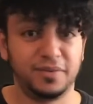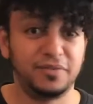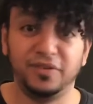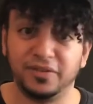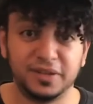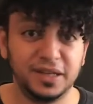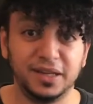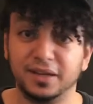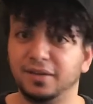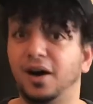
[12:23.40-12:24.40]

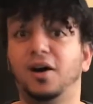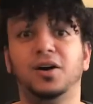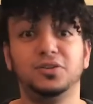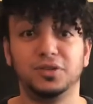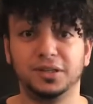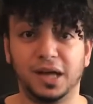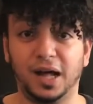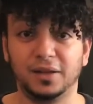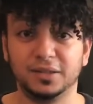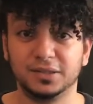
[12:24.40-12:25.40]
$50,
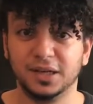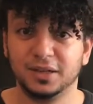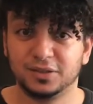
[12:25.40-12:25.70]
$100.